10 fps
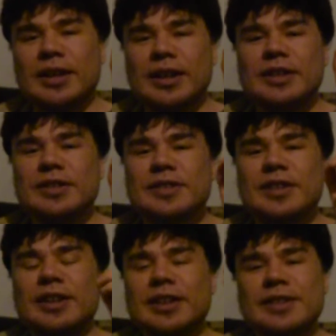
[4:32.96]

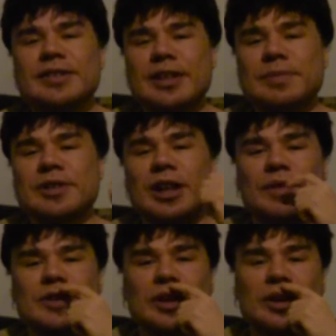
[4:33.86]
instead it
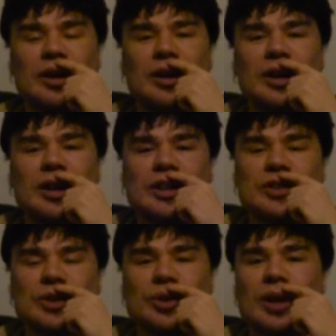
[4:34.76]
themselves here.
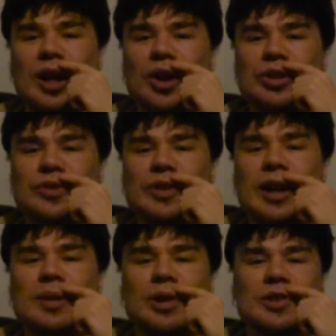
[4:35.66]
So a lot of the
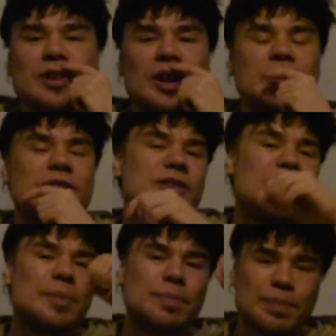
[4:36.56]
animals are like this,
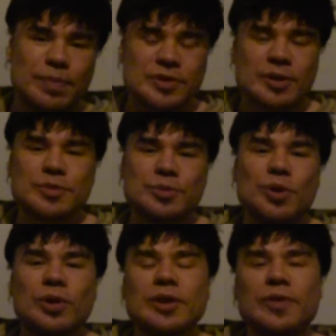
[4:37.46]
like some
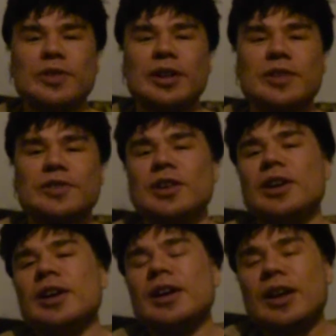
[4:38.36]
small different things.
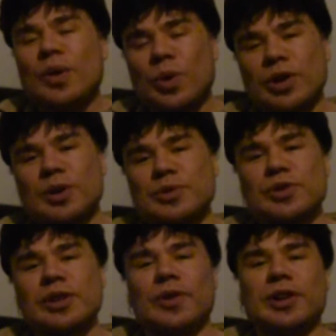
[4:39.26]
When it comes to
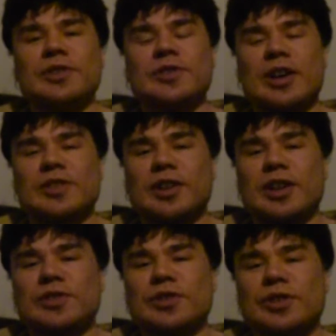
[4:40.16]
different insects,
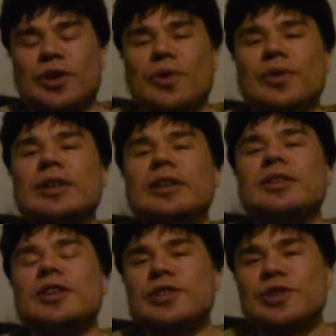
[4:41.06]

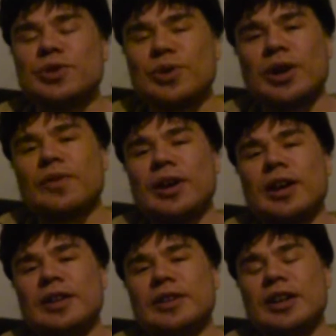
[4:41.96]
there are two kind of
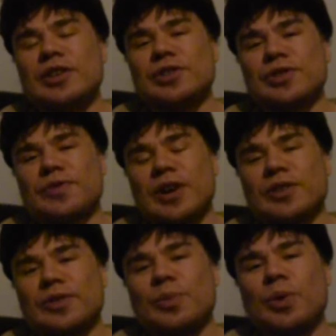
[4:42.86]
dangerous
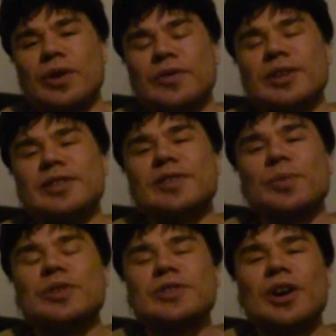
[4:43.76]
factors. One is
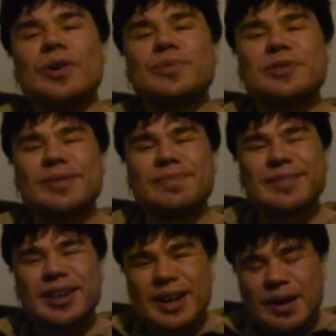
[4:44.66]
what's called some
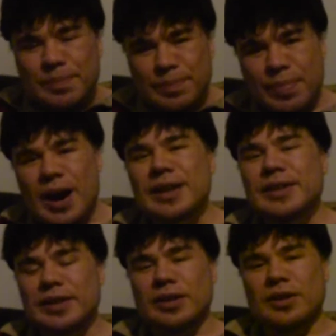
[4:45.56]

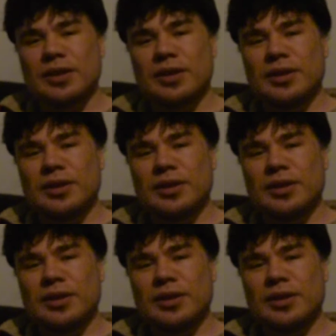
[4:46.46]
bite here,